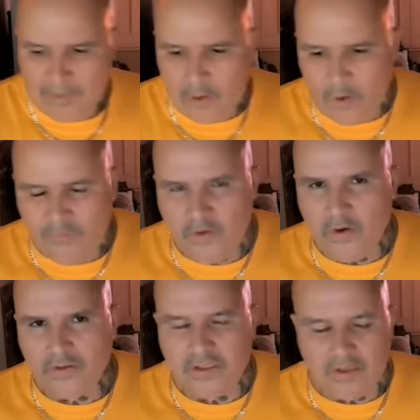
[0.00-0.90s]
You know, at
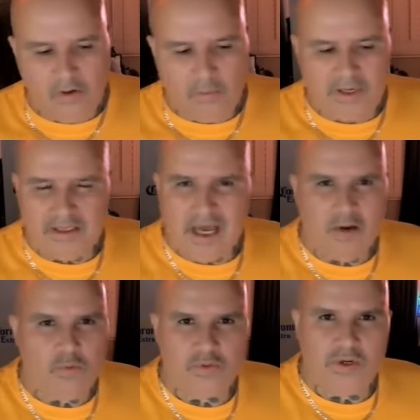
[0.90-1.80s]
first nobody thought
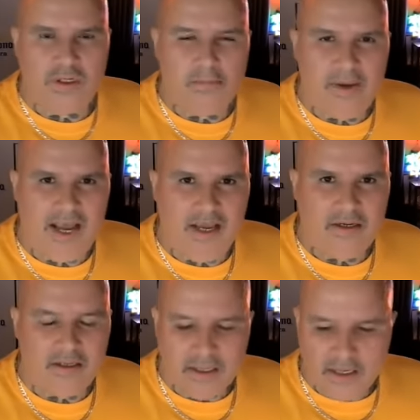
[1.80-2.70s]
it was really bad.